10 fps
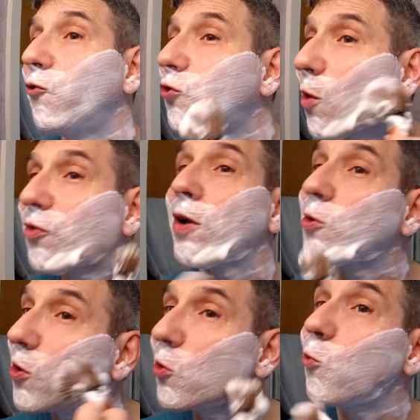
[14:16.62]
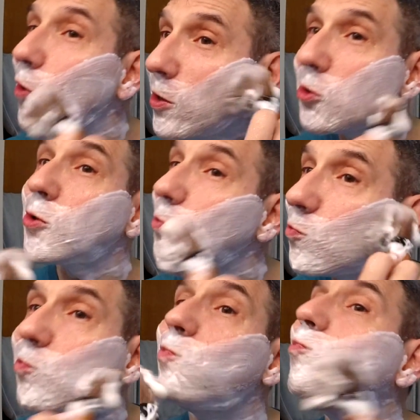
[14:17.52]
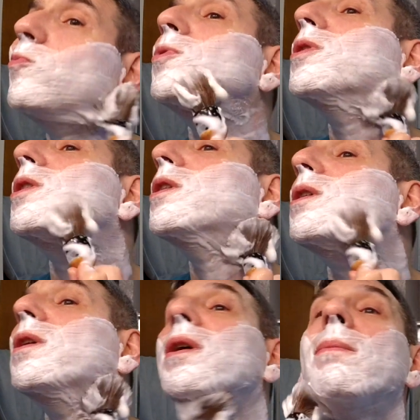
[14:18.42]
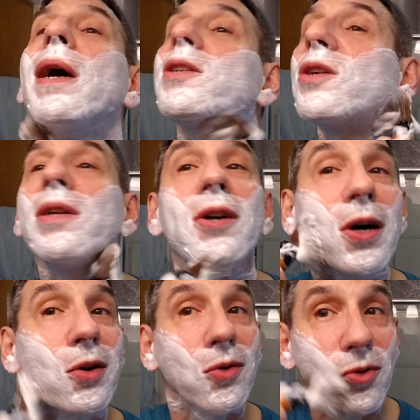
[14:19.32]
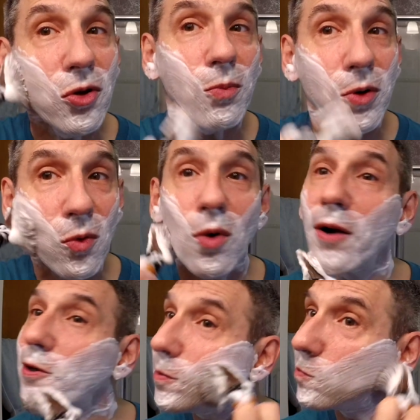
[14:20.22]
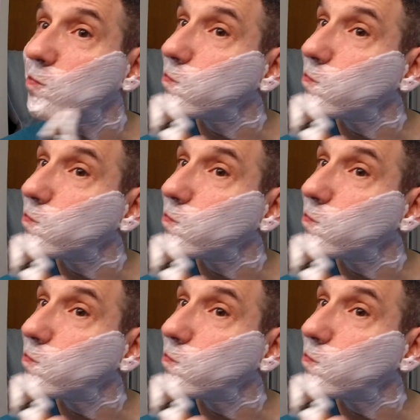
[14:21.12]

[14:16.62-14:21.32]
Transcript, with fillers: Don't have that to go to waste. I'm actually gonna add a little bit of water.